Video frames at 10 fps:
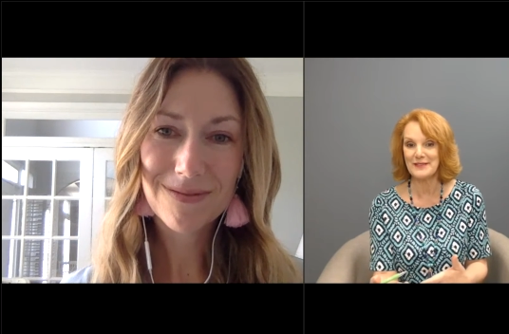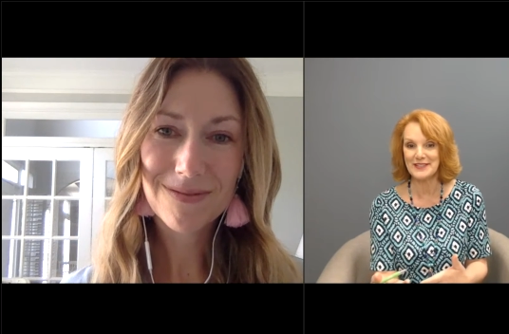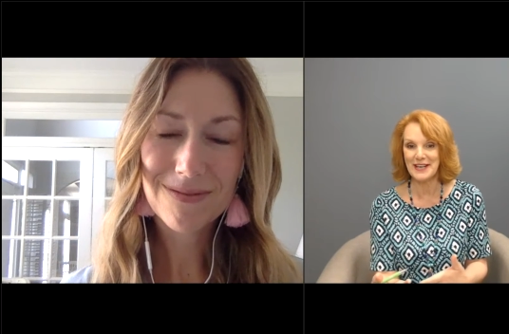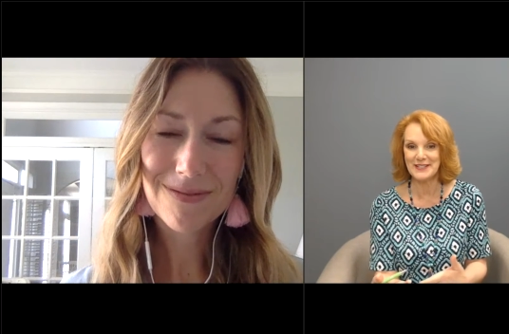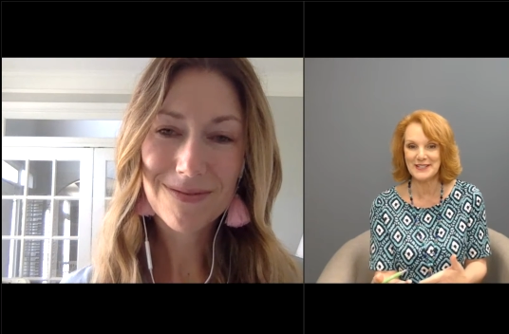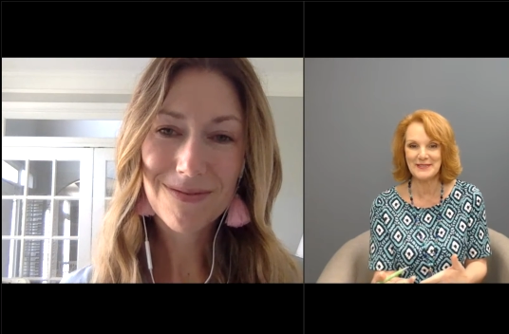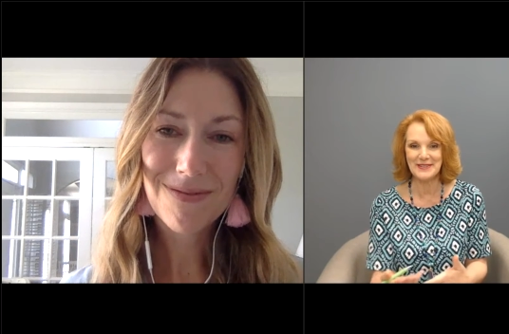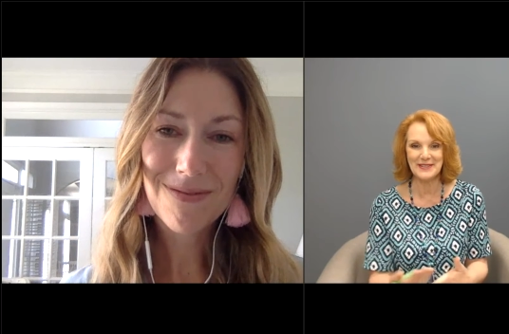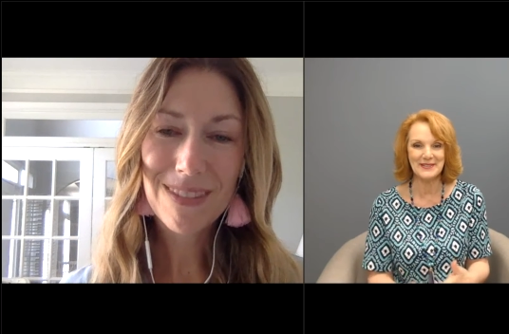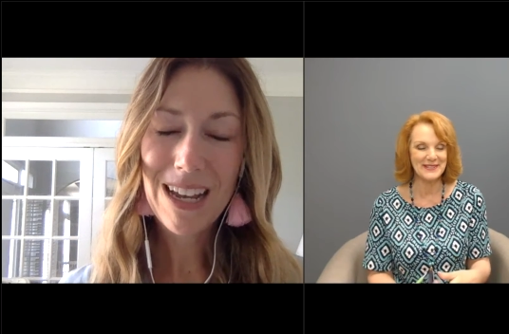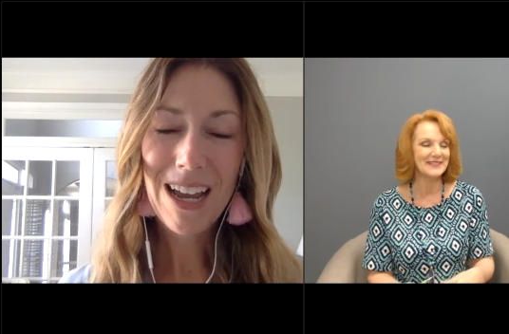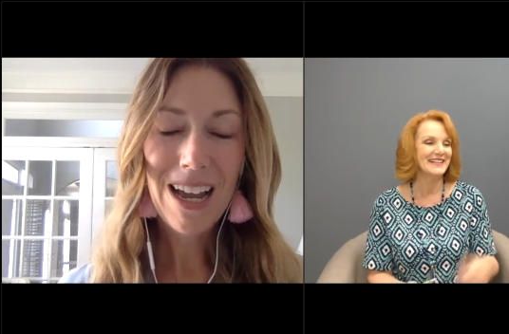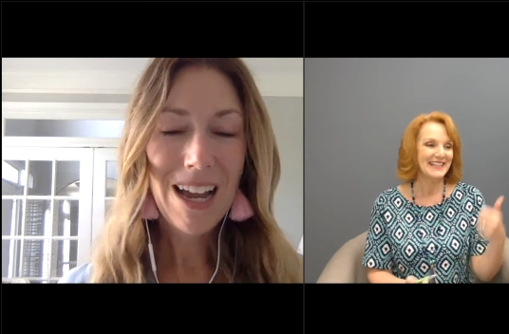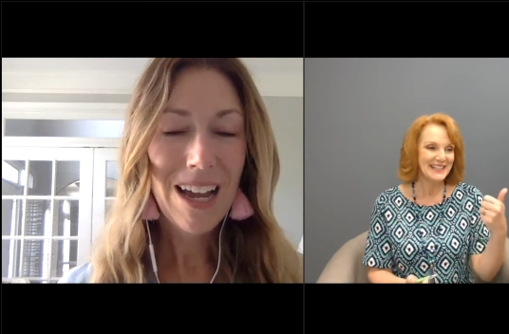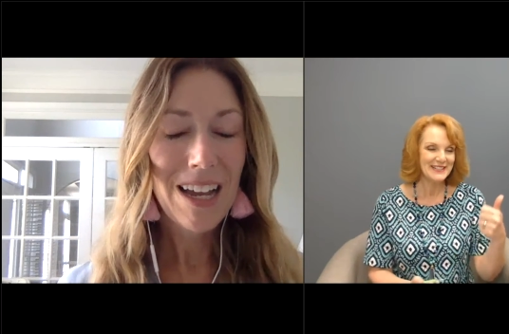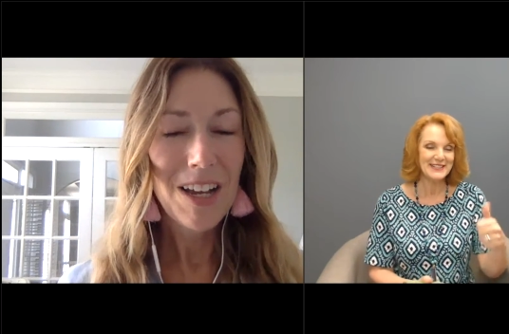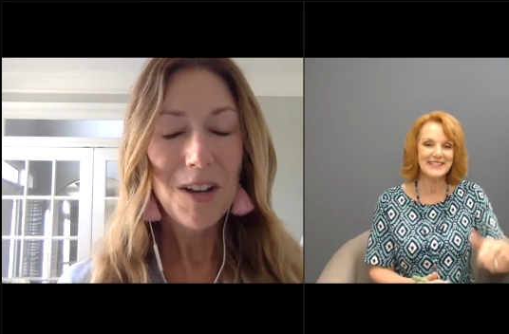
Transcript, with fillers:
Speaker 1: conversation with you. So she's